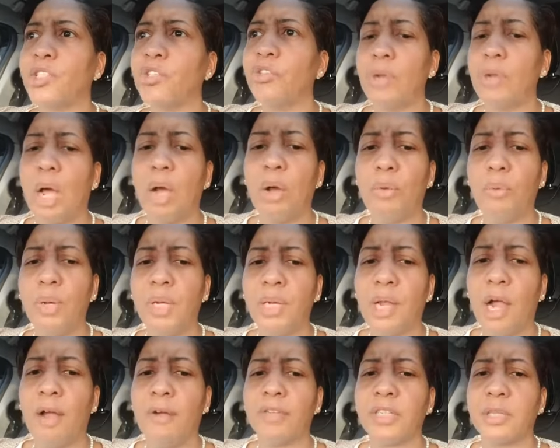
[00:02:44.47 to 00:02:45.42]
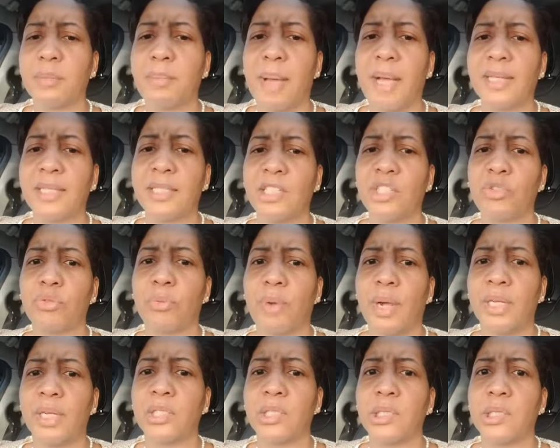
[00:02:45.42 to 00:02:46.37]
You know, we're nervous about
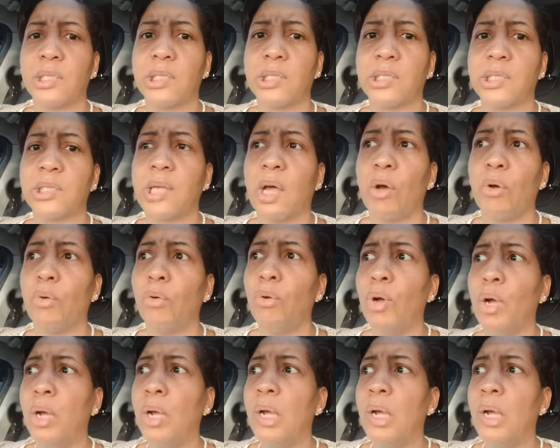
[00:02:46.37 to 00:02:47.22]
situations. And so,